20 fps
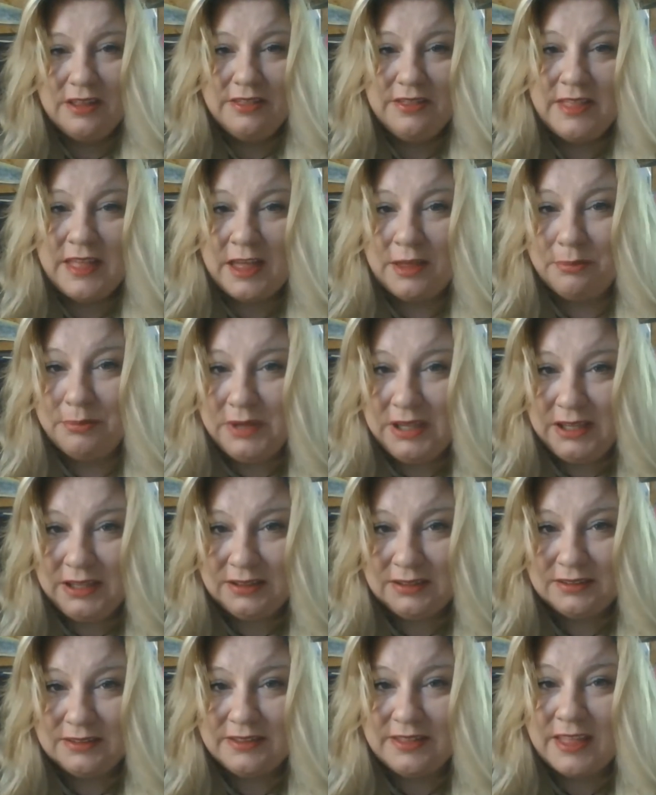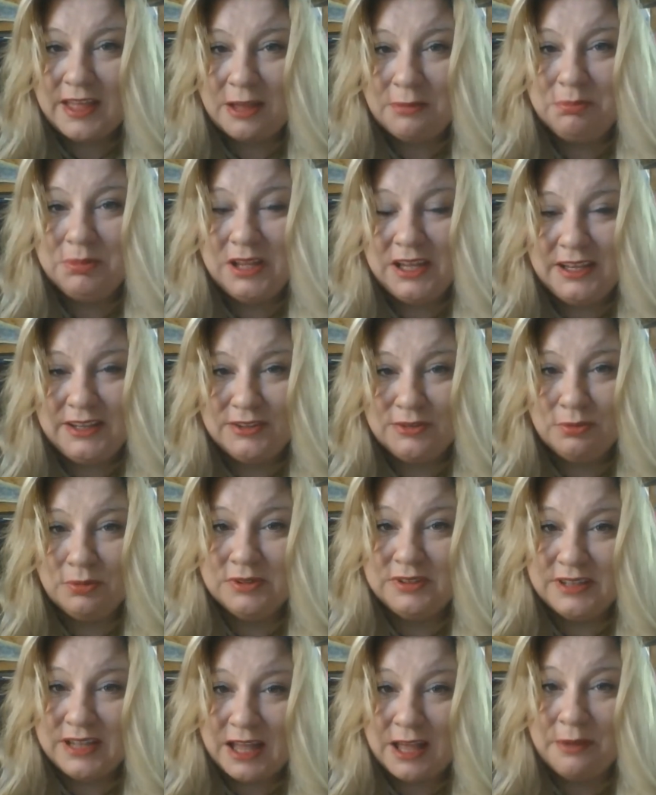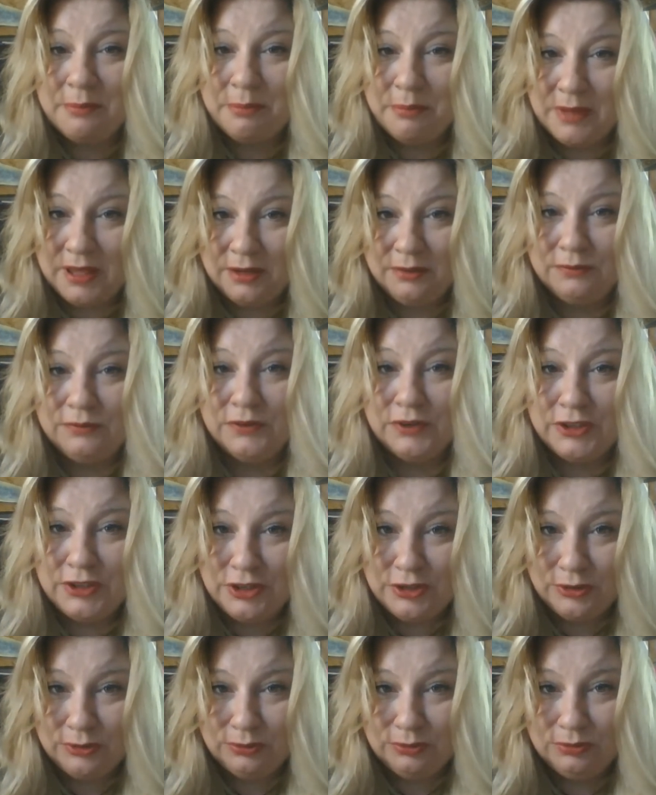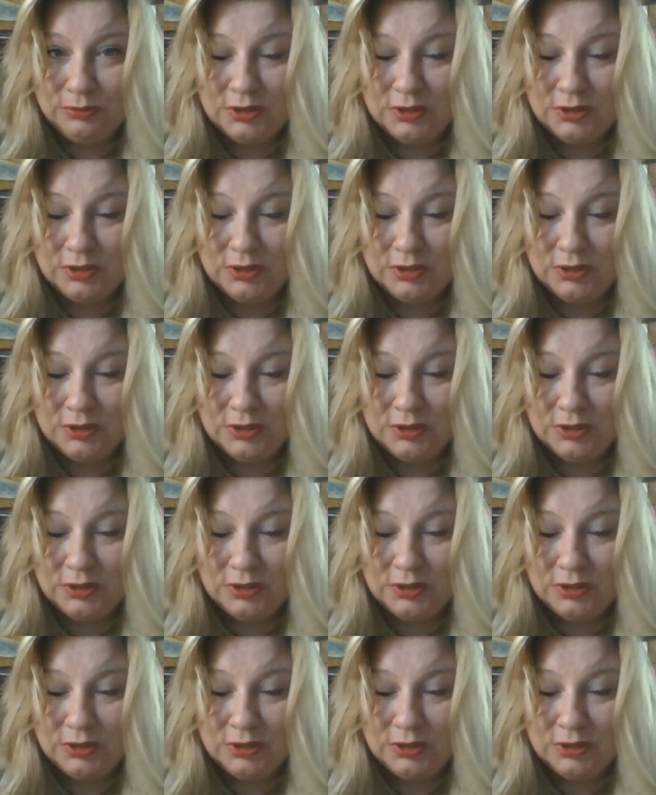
That means that place was not meant for you.